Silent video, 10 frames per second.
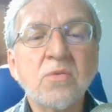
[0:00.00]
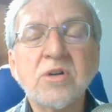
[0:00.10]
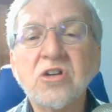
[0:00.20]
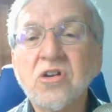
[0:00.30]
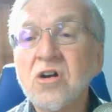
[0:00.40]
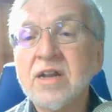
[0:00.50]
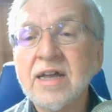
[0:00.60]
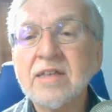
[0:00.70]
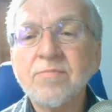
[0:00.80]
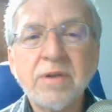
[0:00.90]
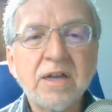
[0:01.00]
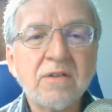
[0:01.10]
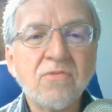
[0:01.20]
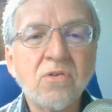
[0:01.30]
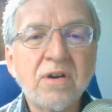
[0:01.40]
which God has
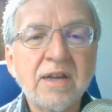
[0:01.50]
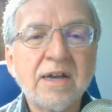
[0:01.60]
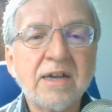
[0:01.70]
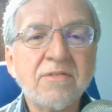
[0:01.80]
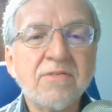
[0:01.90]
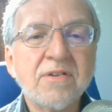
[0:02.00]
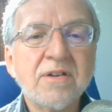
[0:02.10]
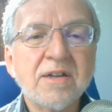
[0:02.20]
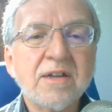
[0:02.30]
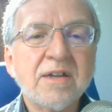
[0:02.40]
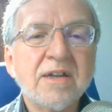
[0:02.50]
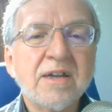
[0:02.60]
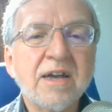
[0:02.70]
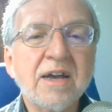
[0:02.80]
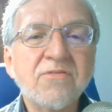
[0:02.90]
planned for her life.
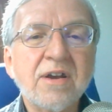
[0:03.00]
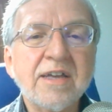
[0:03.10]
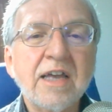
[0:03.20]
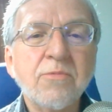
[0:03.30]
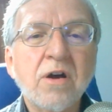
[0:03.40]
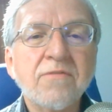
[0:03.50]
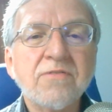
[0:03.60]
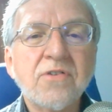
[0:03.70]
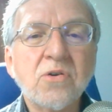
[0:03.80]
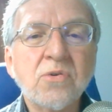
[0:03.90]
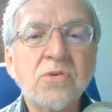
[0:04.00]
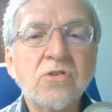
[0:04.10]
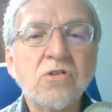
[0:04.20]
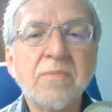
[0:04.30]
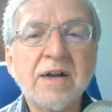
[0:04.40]
After I came off the phone,
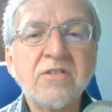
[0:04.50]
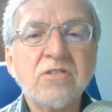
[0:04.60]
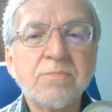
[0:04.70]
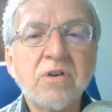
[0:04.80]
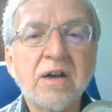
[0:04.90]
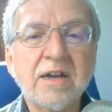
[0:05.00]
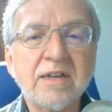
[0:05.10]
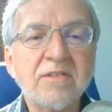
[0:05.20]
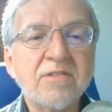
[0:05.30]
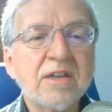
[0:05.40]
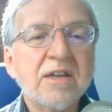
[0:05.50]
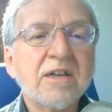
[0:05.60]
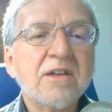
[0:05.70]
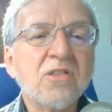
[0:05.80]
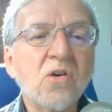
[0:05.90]
to my surprise,
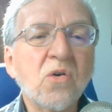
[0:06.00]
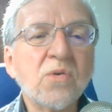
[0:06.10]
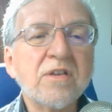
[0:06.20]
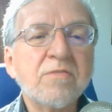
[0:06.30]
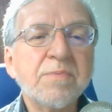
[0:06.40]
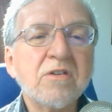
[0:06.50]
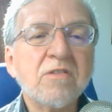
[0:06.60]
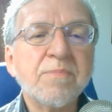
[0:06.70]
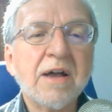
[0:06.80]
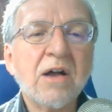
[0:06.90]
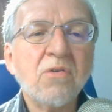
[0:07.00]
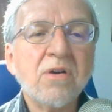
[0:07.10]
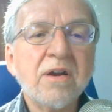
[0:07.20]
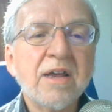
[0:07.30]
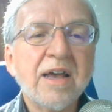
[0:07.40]
the Holy Spirit's
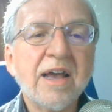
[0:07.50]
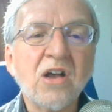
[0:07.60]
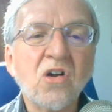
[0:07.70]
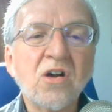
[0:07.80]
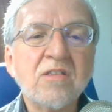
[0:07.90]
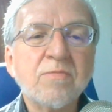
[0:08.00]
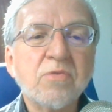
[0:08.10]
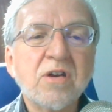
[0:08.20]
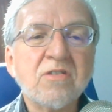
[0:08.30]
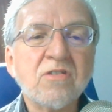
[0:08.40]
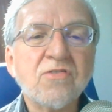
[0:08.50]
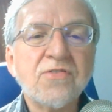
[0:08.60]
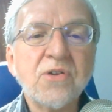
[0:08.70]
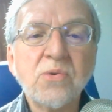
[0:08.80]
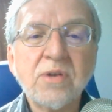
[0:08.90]
power and God's presence
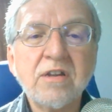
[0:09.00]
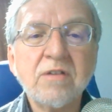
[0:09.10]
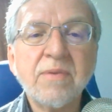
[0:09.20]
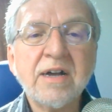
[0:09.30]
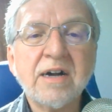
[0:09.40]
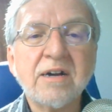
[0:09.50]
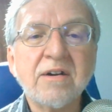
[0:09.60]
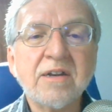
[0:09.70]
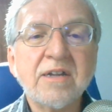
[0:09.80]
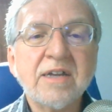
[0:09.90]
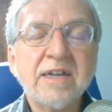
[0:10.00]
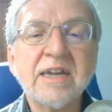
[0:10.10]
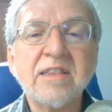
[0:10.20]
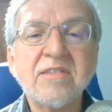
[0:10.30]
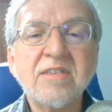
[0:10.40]
flowed into my heart,
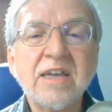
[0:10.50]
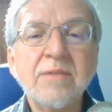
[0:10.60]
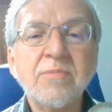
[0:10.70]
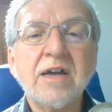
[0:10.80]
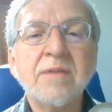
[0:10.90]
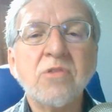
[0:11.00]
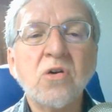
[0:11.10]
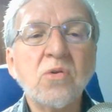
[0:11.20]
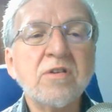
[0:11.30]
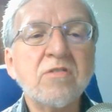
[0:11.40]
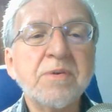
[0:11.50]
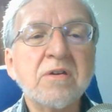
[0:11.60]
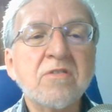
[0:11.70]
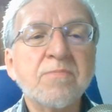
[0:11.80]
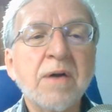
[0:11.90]
and at the same time, the Holy
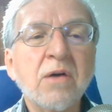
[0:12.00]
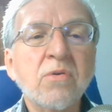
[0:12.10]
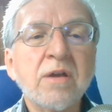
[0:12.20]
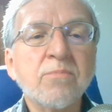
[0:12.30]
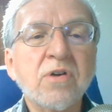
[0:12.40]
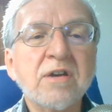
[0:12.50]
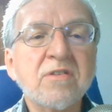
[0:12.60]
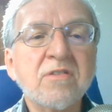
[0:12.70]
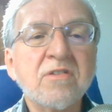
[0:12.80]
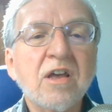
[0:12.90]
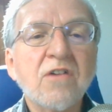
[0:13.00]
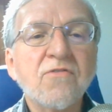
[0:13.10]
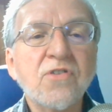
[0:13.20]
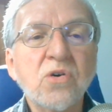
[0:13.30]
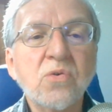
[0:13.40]
Spirit's power and presence
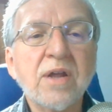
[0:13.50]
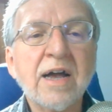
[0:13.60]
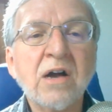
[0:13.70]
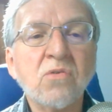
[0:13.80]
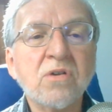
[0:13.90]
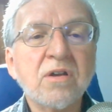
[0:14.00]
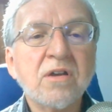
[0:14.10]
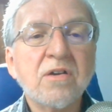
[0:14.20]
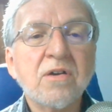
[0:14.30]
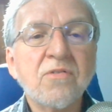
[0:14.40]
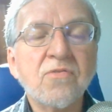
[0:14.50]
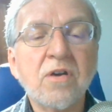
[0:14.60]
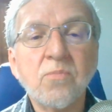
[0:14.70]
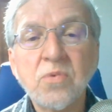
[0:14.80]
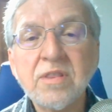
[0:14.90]
flowed out
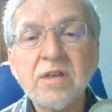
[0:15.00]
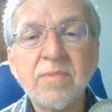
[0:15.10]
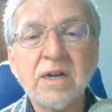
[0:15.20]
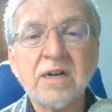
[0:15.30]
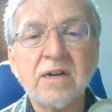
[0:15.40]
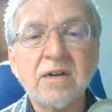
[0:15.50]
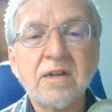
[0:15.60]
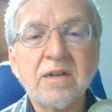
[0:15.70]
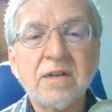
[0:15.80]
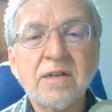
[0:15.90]
from within my heart.